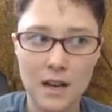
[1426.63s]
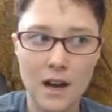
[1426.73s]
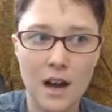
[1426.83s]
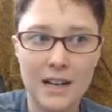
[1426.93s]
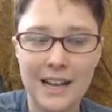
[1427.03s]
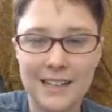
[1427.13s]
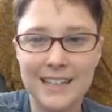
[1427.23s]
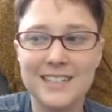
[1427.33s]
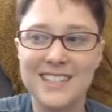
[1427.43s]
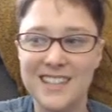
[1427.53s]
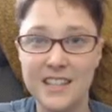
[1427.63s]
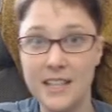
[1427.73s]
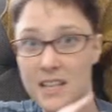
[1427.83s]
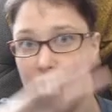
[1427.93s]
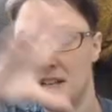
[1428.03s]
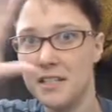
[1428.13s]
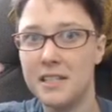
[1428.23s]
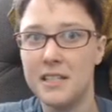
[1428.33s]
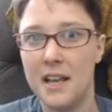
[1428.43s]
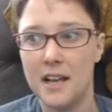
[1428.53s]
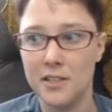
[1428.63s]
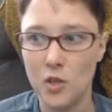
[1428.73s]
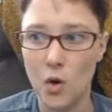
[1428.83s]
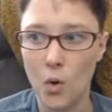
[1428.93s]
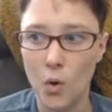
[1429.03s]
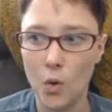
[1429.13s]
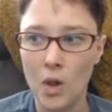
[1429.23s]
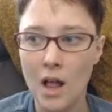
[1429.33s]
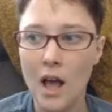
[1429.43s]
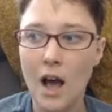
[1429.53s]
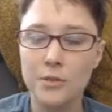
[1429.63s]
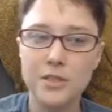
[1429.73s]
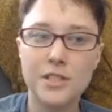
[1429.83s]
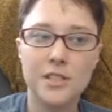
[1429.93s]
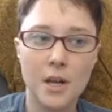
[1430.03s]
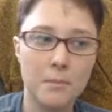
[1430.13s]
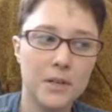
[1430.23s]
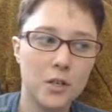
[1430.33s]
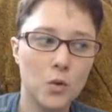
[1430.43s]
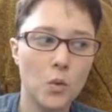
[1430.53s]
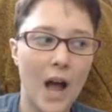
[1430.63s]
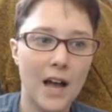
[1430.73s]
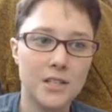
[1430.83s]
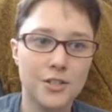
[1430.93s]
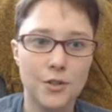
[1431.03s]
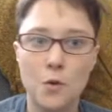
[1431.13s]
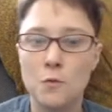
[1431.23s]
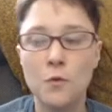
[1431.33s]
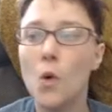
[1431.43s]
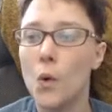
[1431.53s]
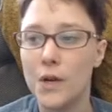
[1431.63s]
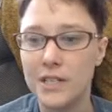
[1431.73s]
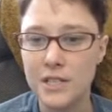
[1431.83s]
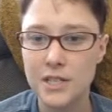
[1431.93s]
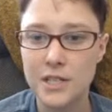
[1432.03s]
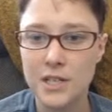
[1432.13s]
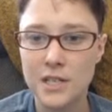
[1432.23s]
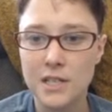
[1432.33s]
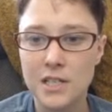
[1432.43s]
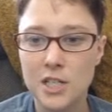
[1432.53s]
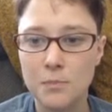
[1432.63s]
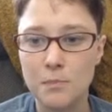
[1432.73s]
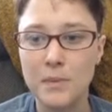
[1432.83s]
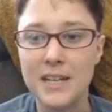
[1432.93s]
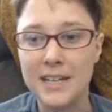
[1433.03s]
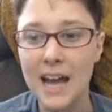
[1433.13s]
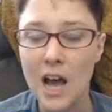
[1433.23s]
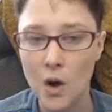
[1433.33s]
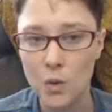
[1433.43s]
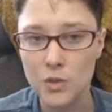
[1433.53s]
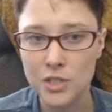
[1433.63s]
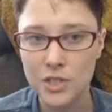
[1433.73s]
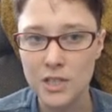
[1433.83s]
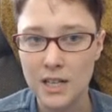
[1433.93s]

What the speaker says: the ACA as a whole? How does somebody who has no voice speak out